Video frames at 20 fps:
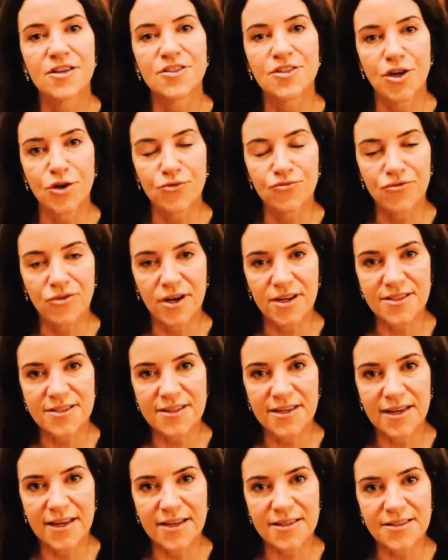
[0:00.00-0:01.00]
Don't write
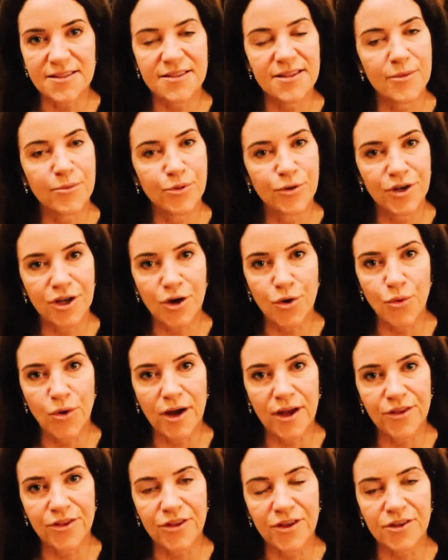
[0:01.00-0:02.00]
a list and then put it
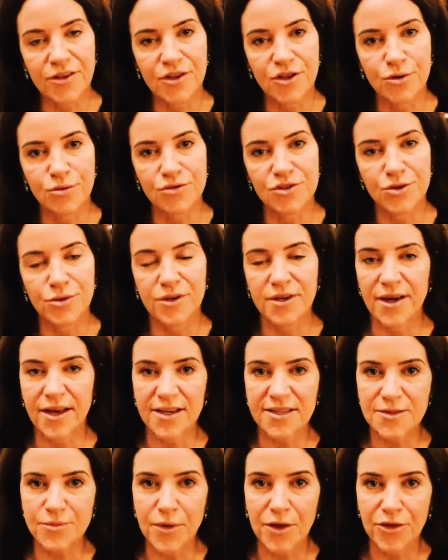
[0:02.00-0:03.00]
away and think that you'll do it
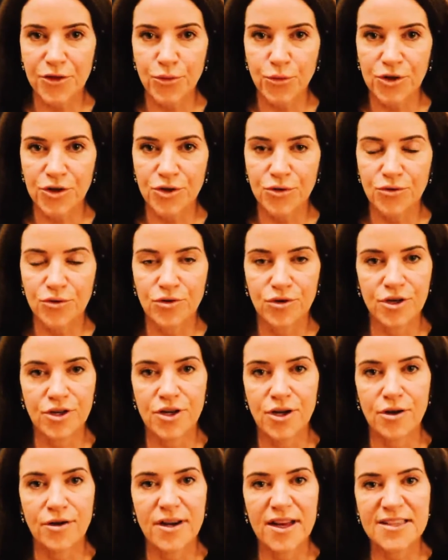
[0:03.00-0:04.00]
next month when
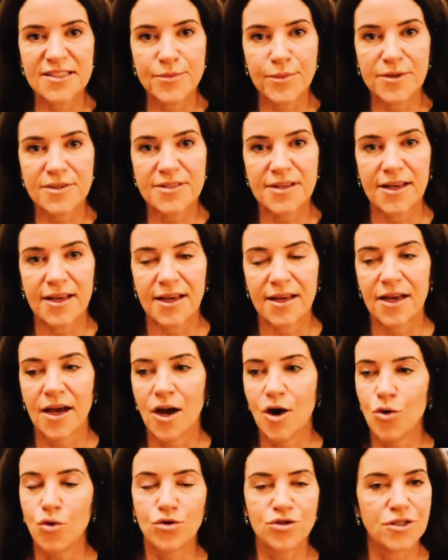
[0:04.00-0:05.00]
you're less busy,
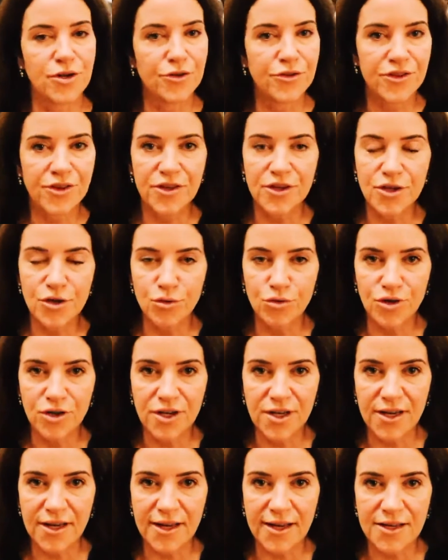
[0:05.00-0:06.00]
or don't think that you'll
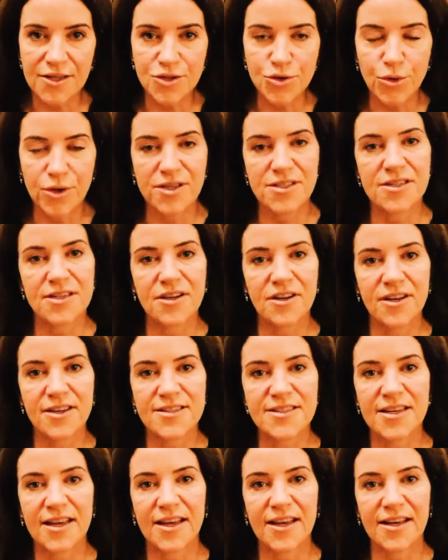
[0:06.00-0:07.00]
look at it in
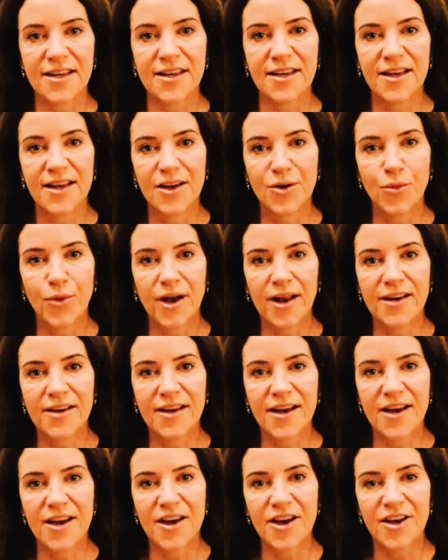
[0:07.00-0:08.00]
2019
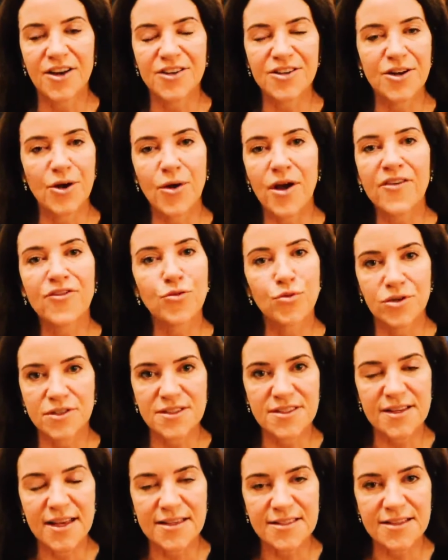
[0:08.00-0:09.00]
when everyone
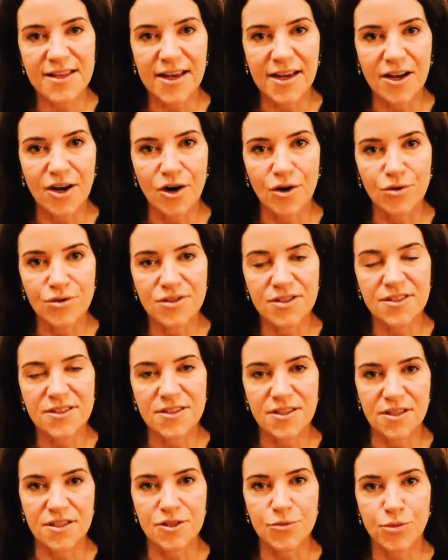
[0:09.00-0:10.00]
sets their goals and
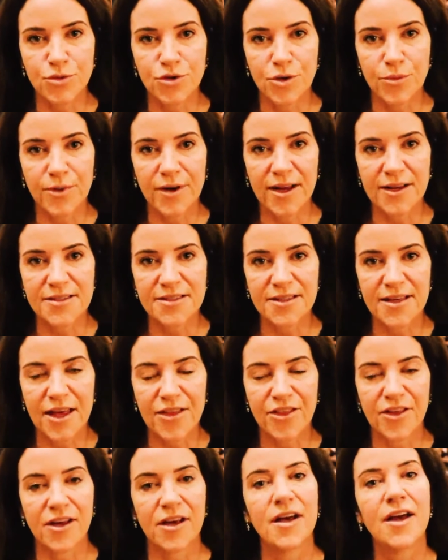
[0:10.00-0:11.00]
starts to put a plan
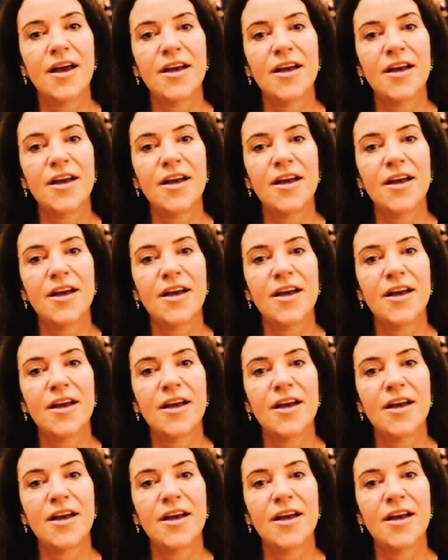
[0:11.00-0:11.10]
together.